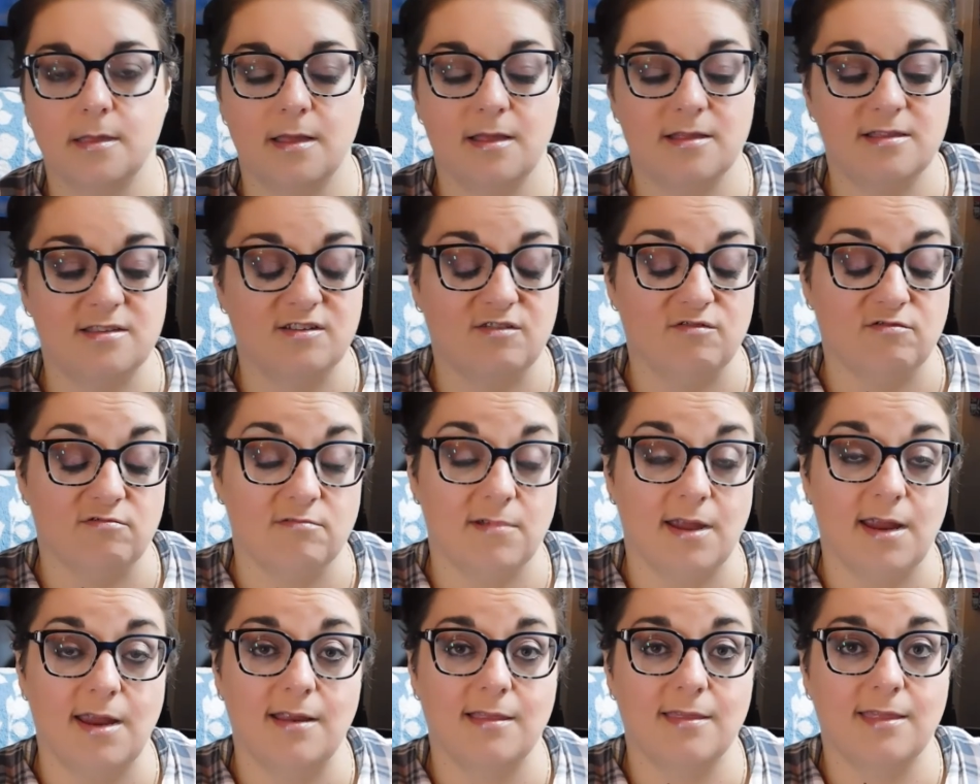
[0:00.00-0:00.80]
It's
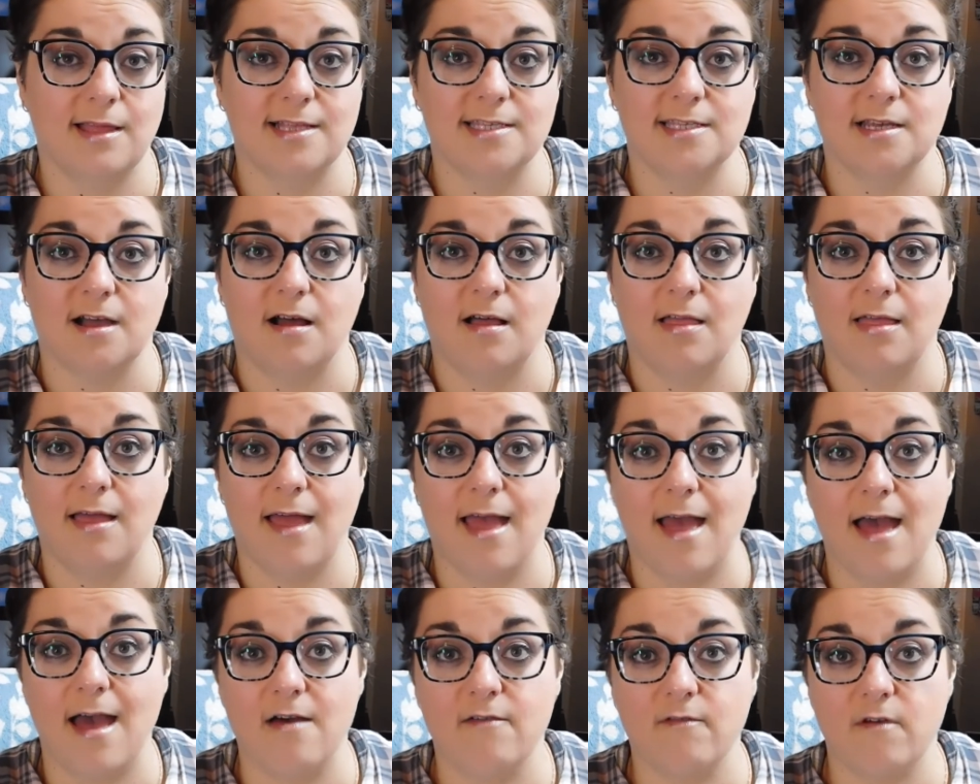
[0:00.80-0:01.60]
great. That's all I
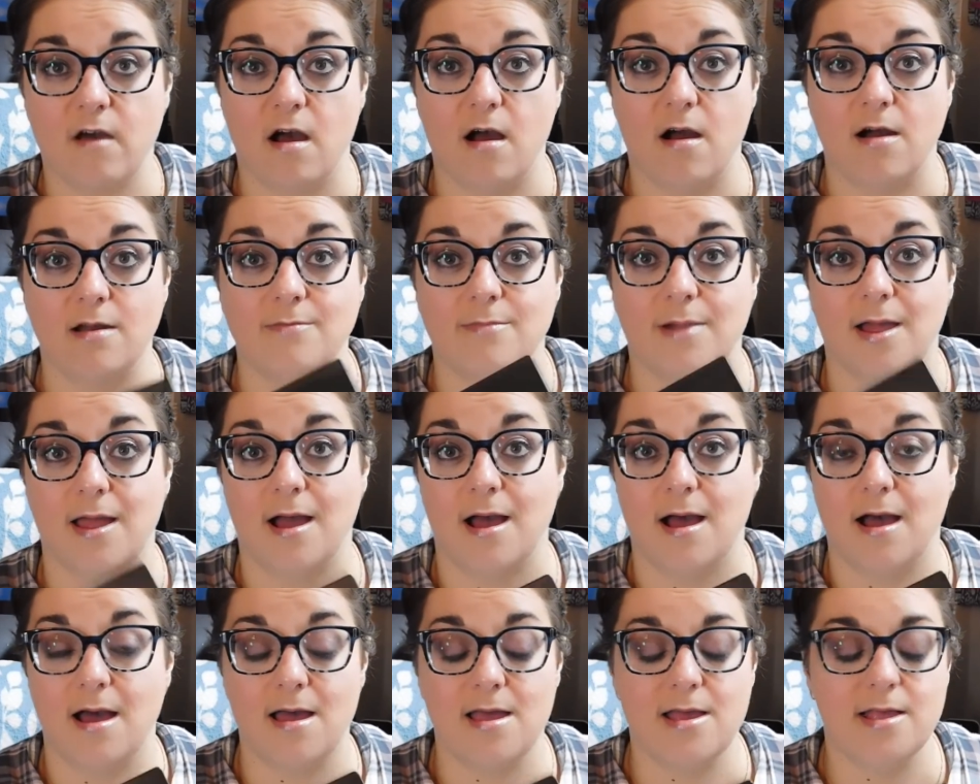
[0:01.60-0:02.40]
have on my
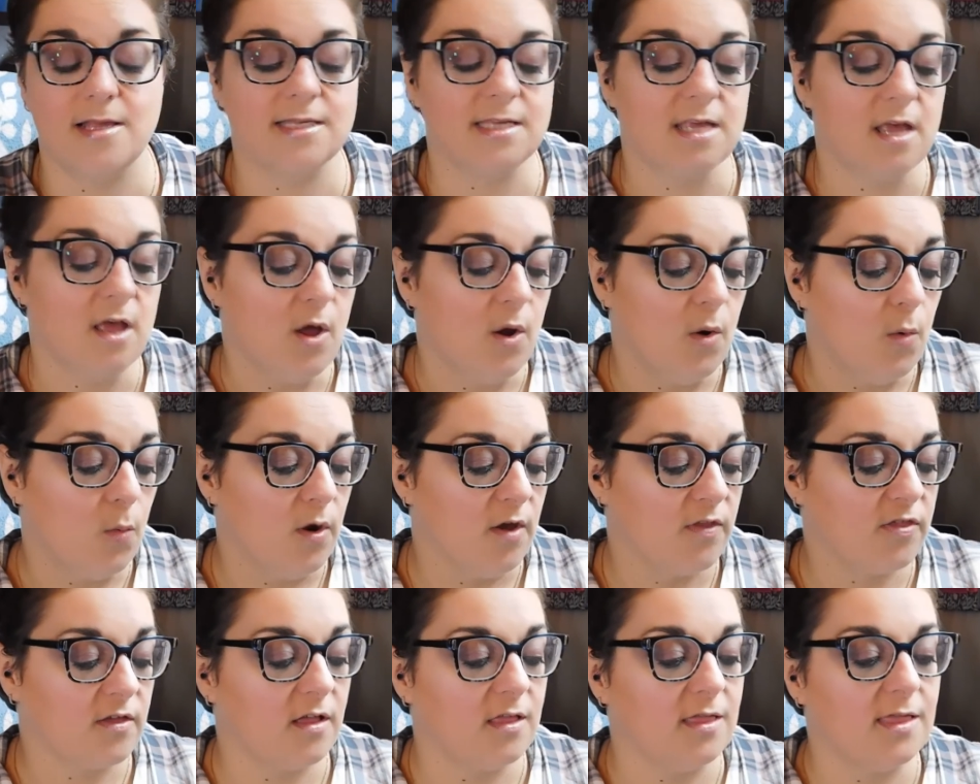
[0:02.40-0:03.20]
eyes
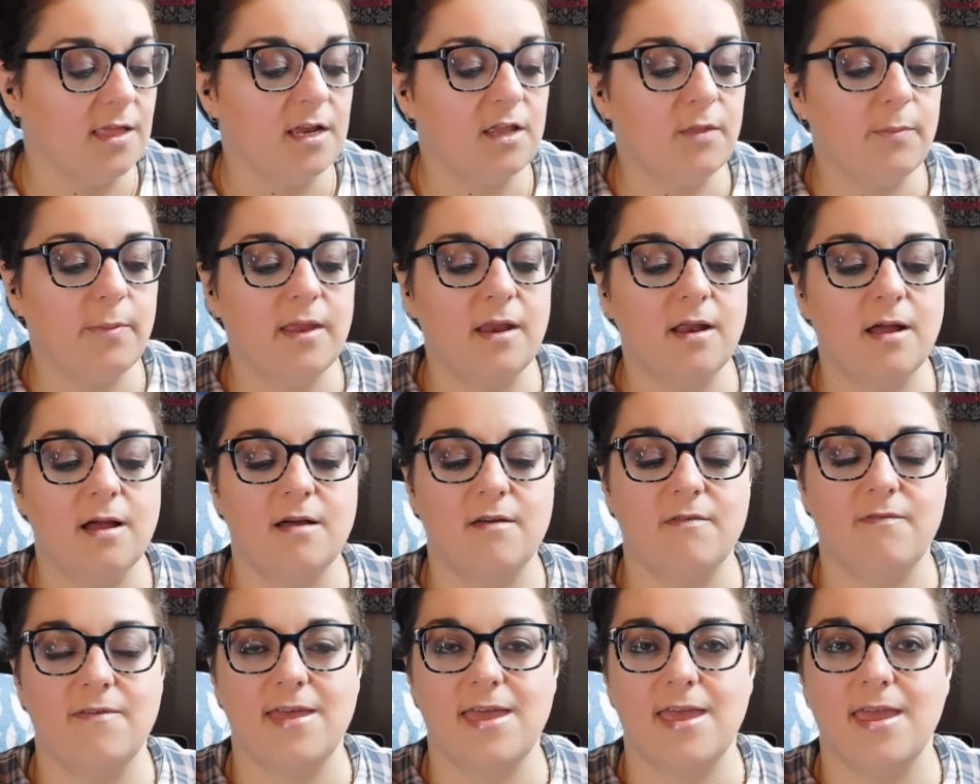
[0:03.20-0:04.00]
with a little bit
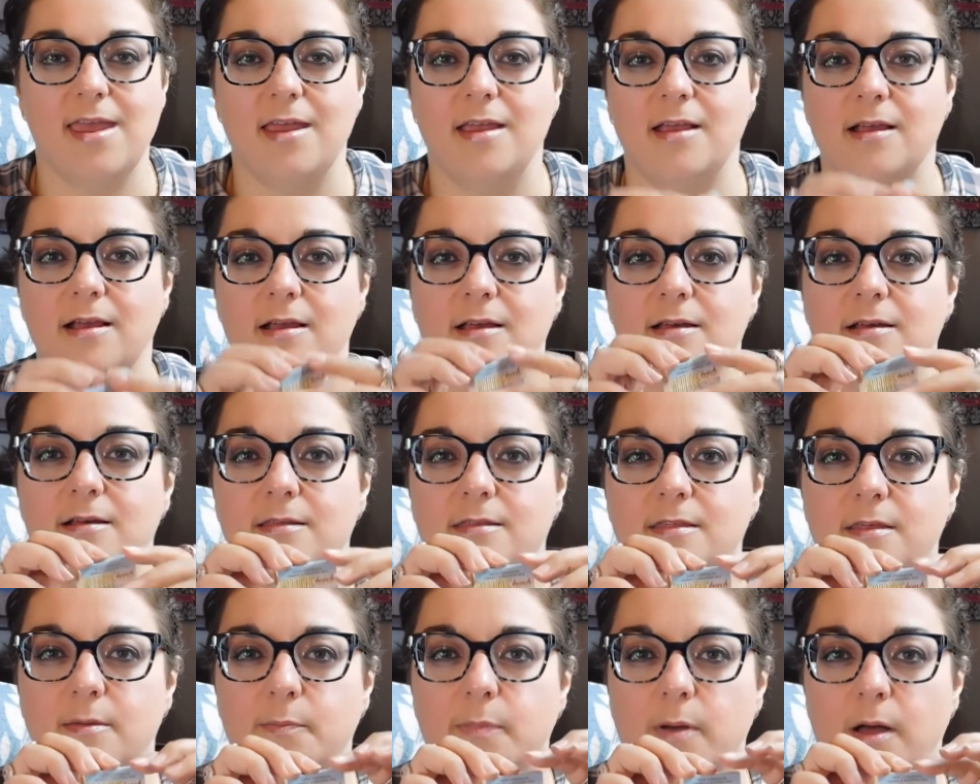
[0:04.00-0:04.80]
of
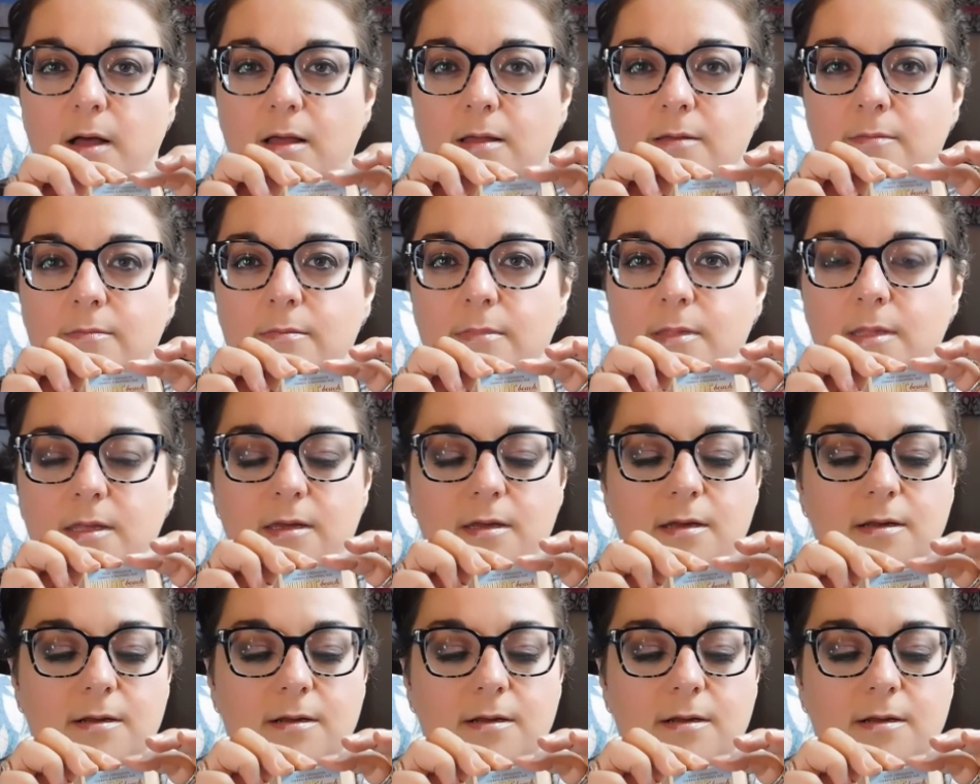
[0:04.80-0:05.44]
the Balm